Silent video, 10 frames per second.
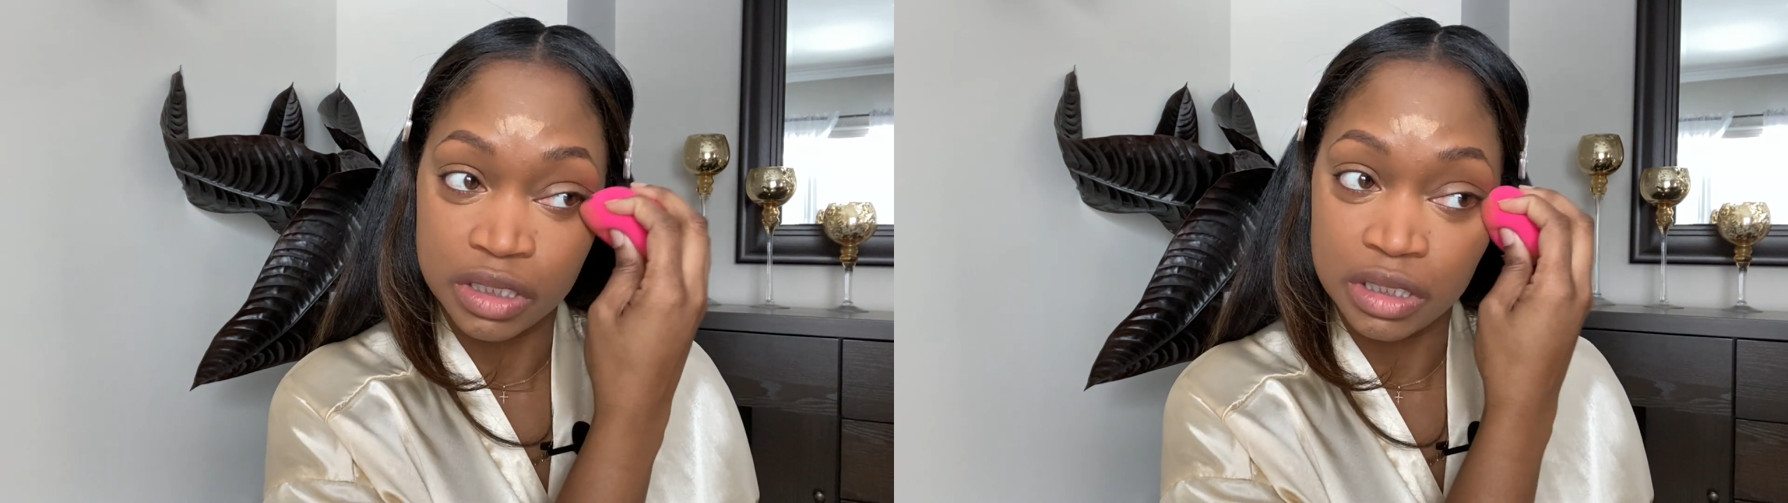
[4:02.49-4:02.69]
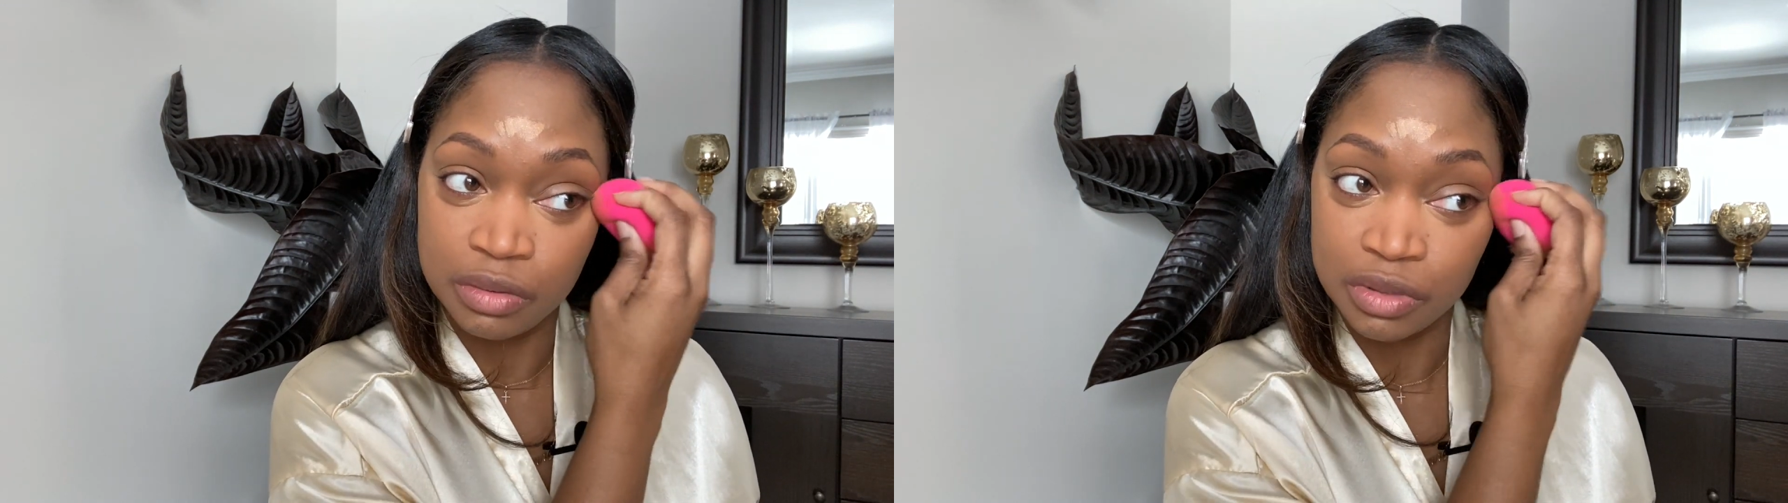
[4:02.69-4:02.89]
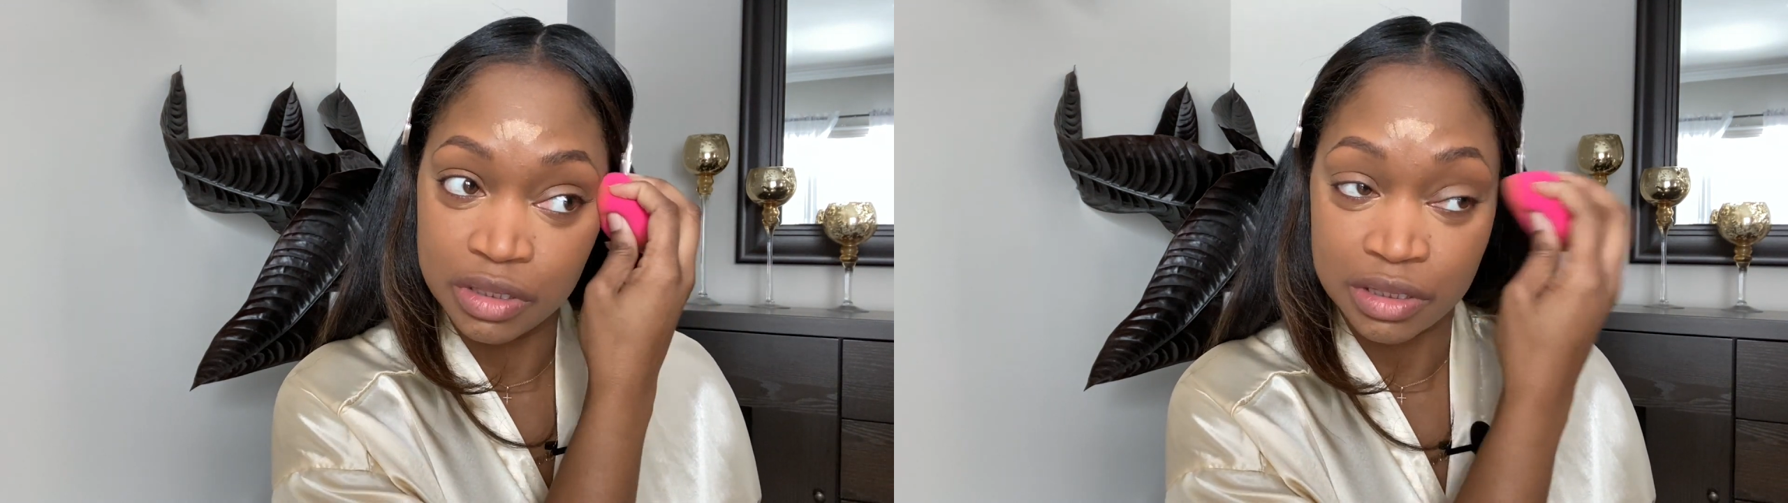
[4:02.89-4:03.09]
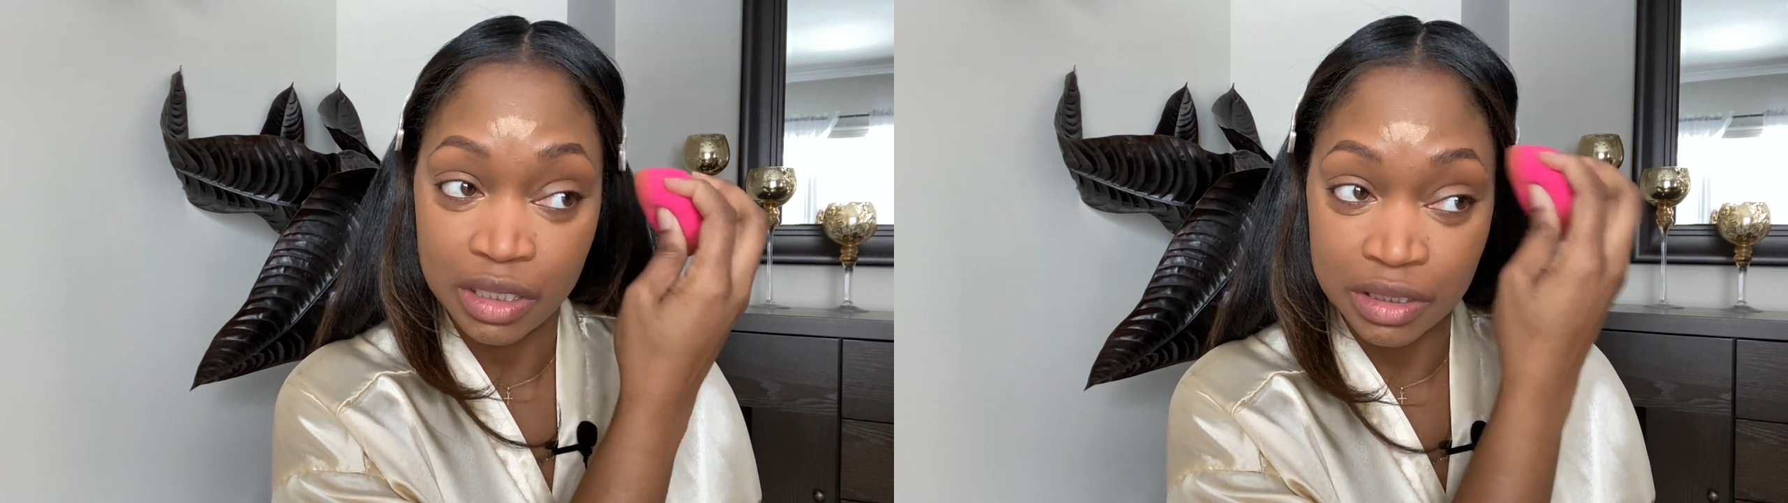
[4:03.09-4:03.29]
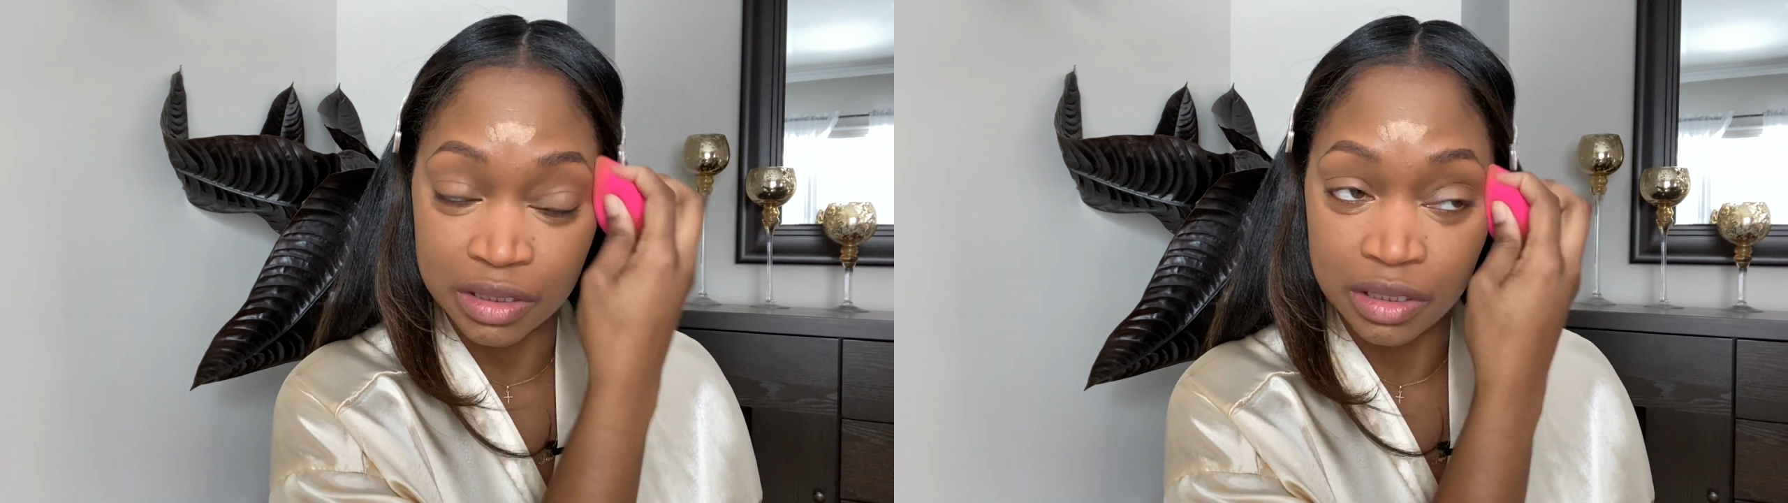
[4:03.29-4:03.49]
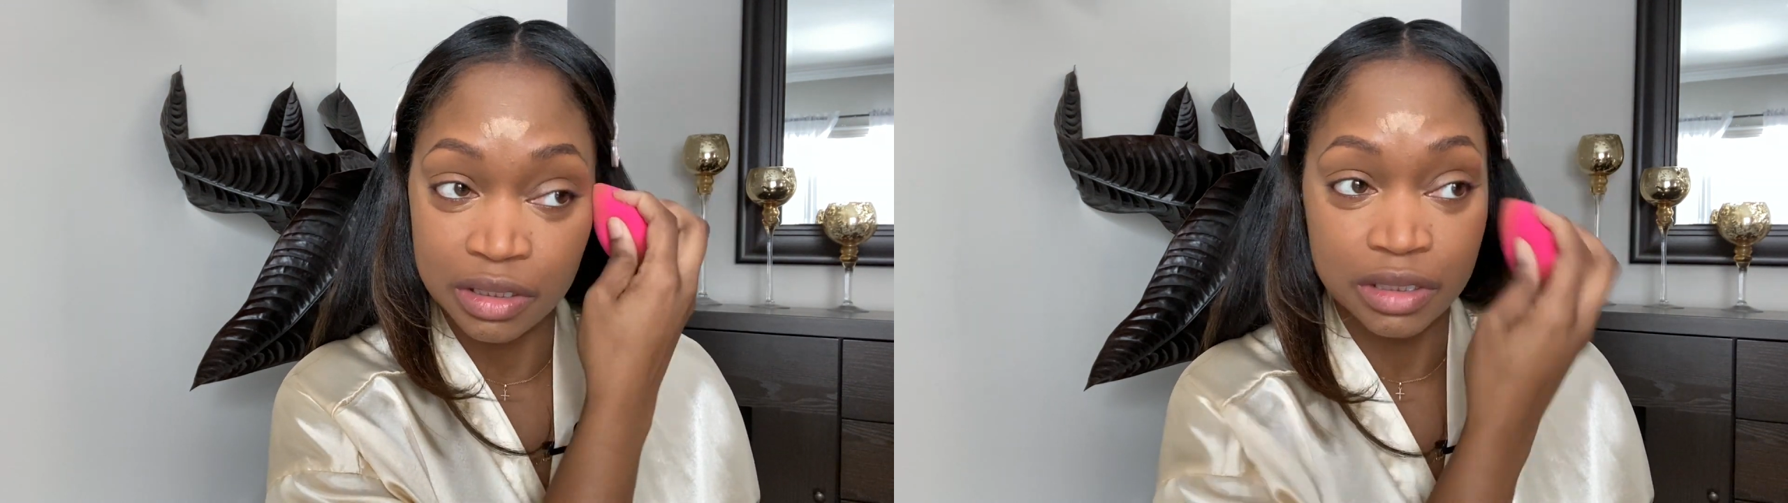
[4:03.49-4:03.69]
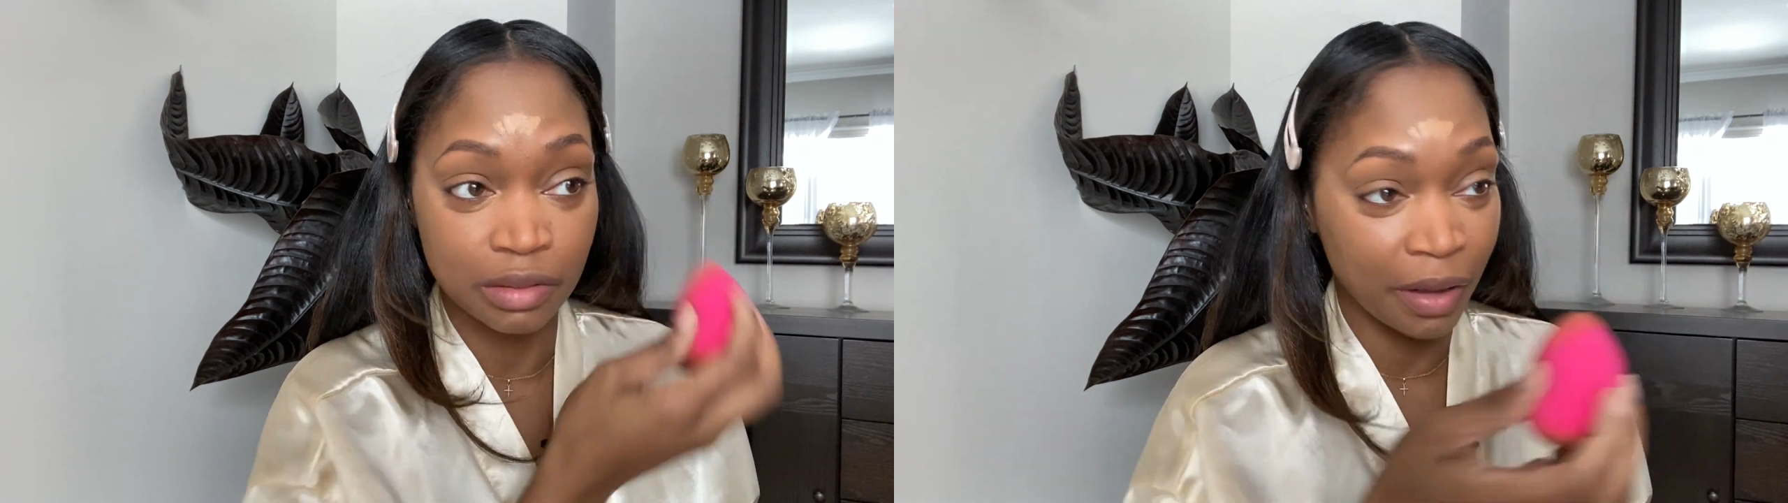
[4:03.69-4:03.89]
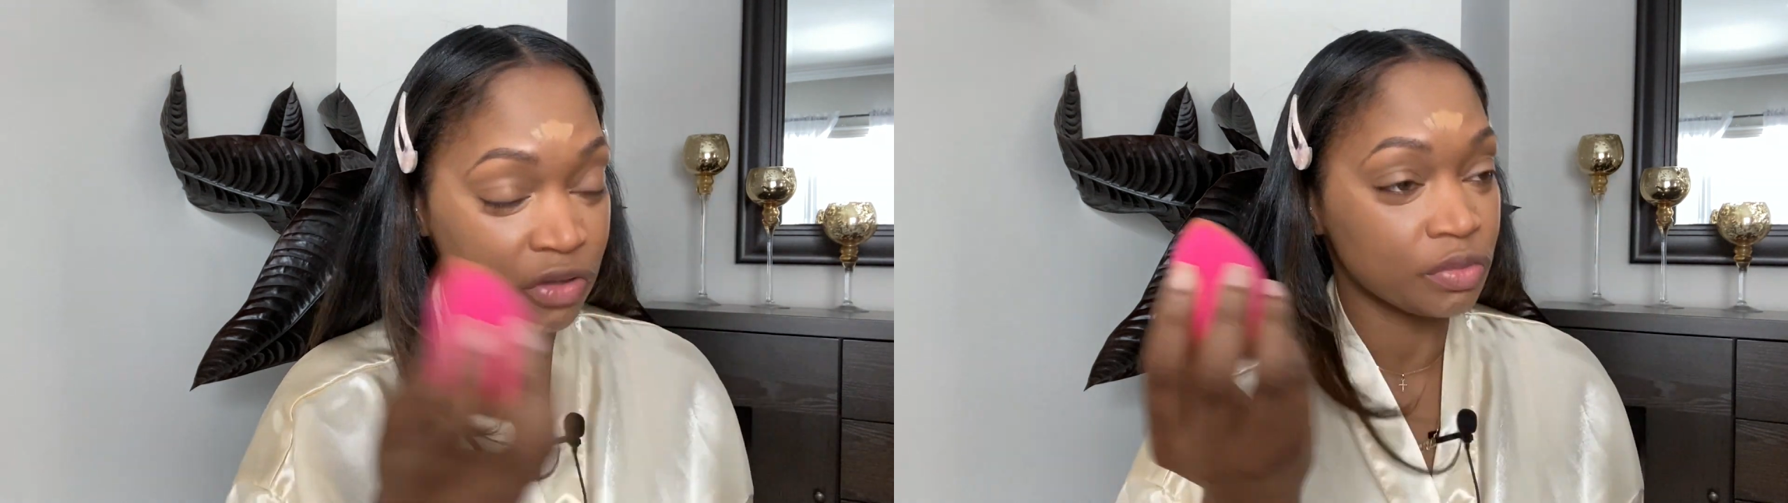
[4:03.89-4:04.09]
he was 6 and he's
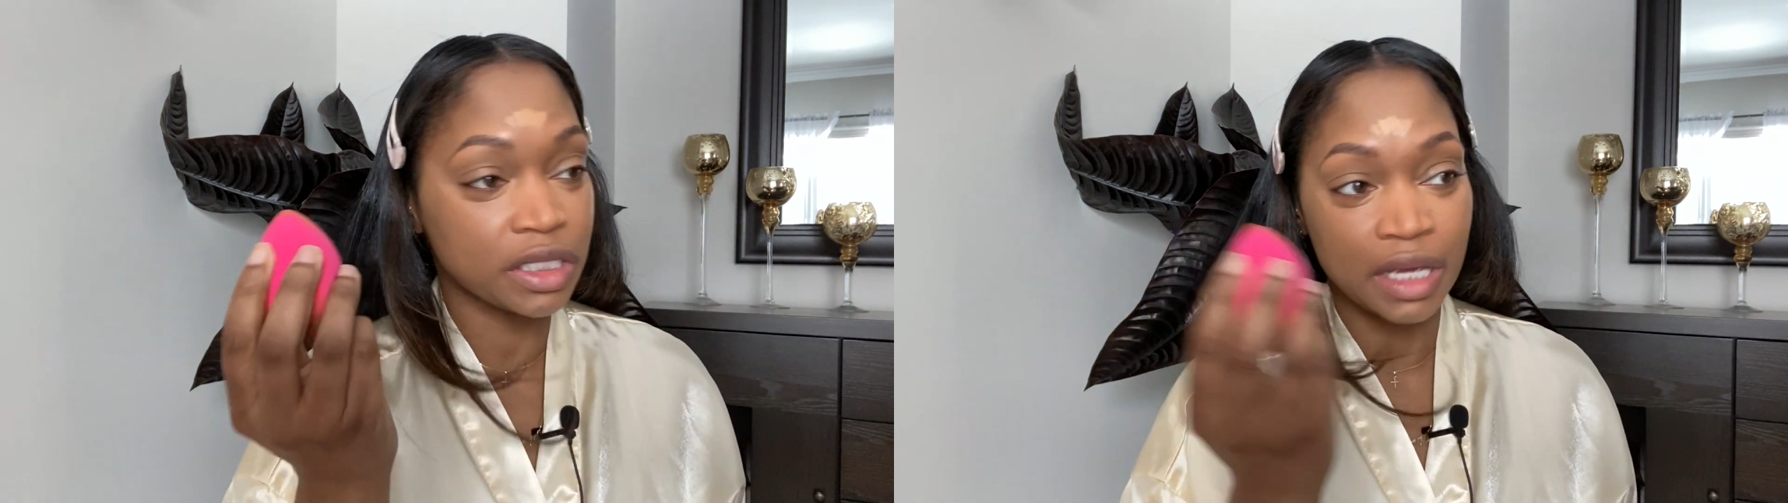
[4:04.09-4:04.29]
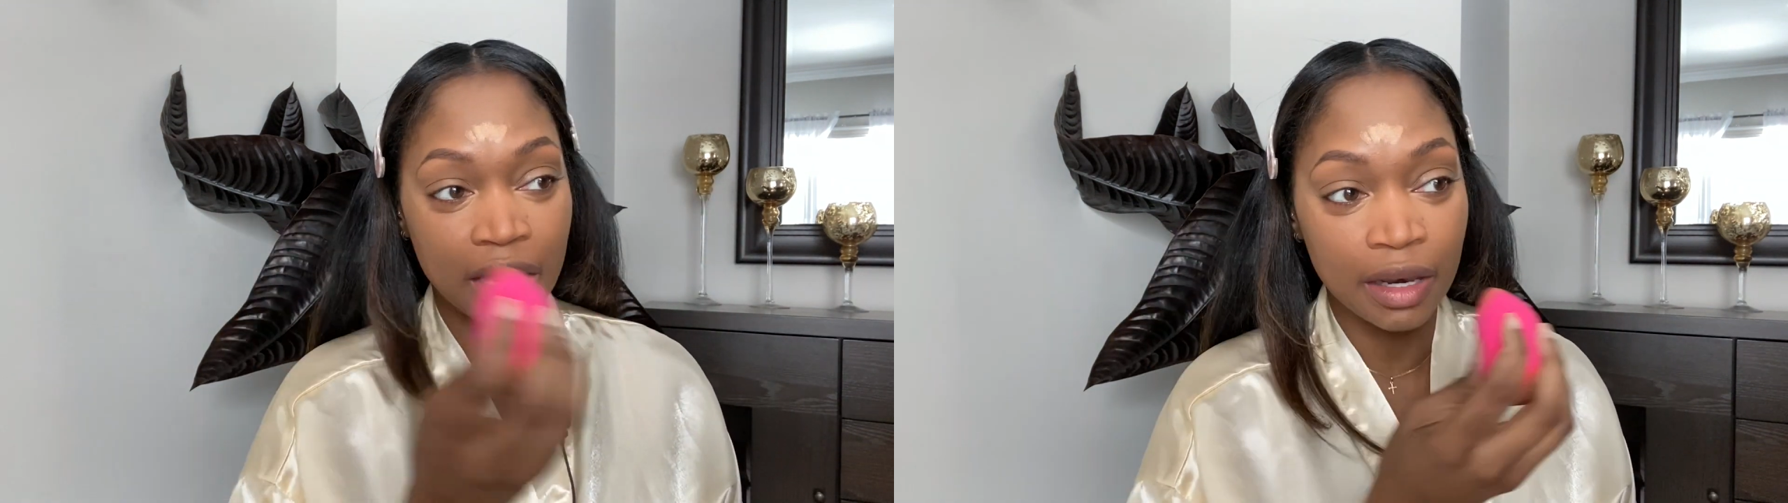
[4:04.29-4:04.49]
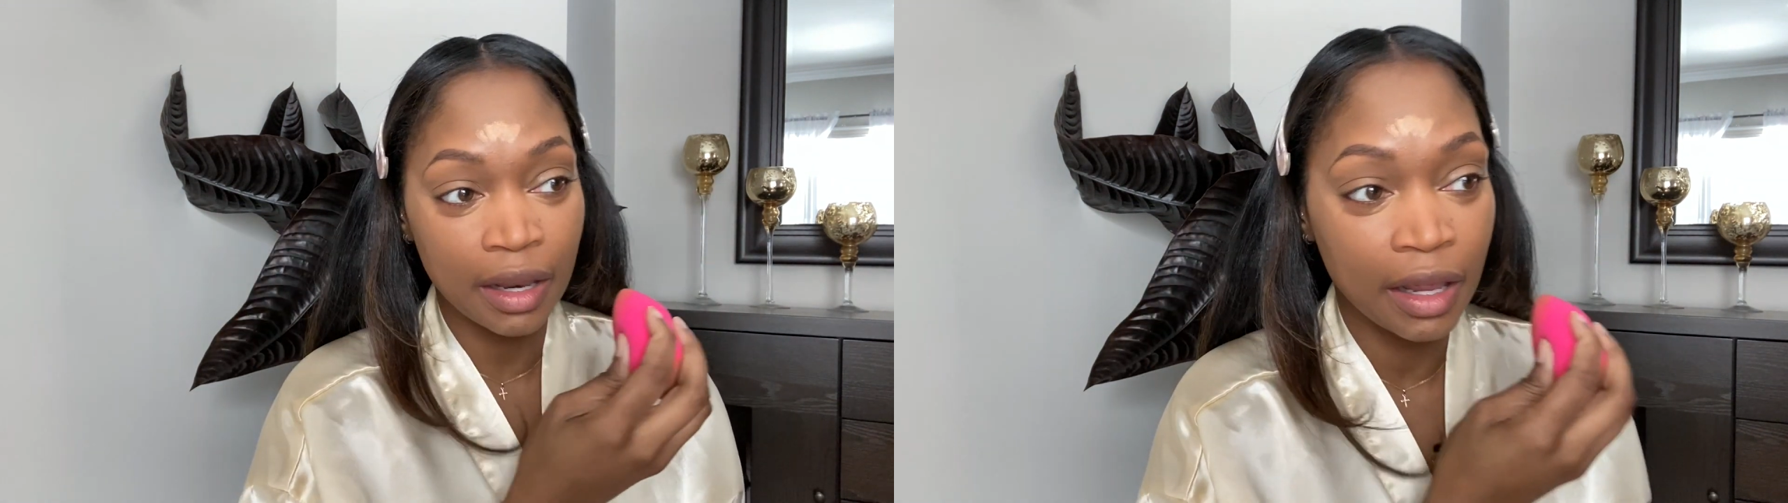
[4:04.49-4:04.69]
about to be 10.